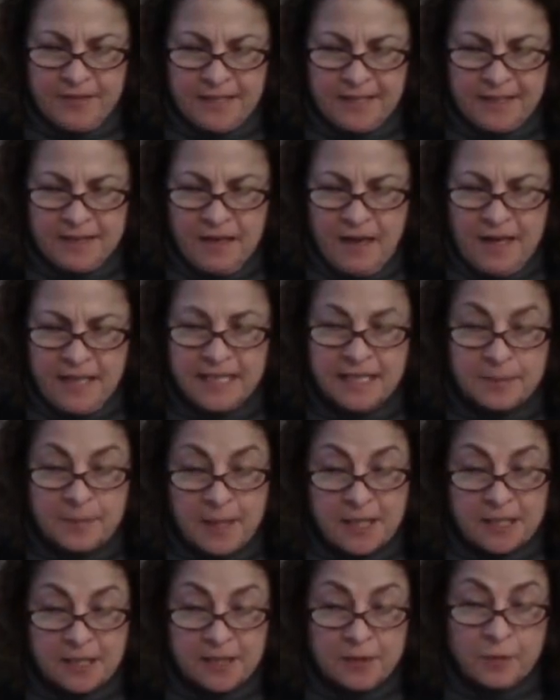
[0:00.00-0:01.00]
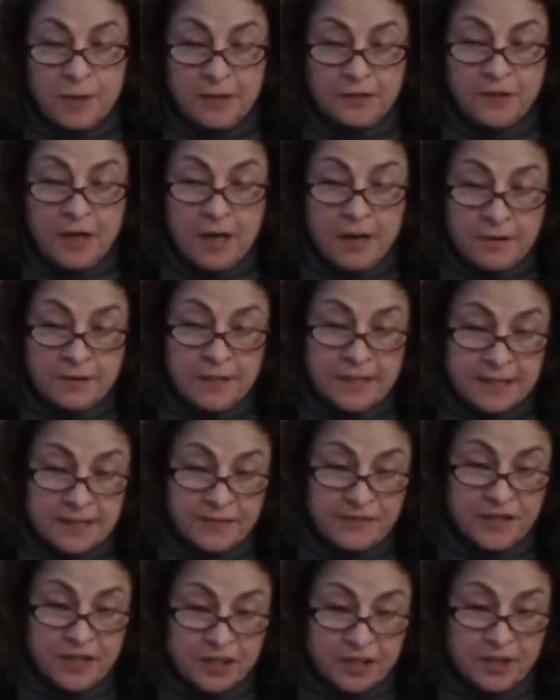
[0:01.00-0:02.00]
is not especially well known as
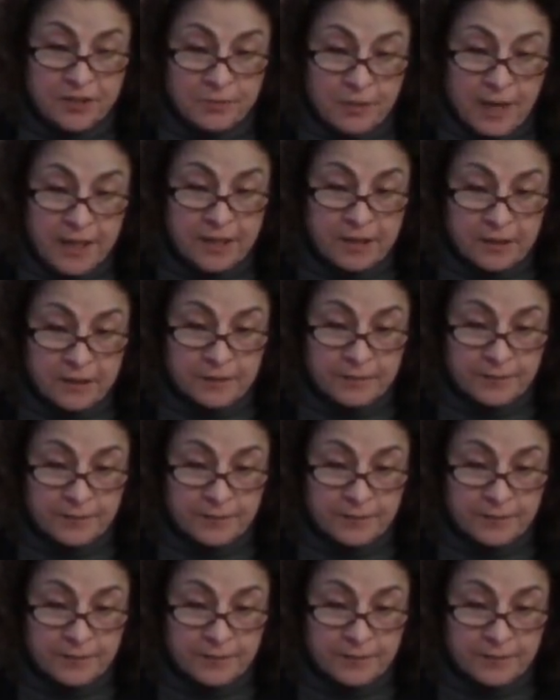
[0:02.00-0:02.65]
a fiction writer,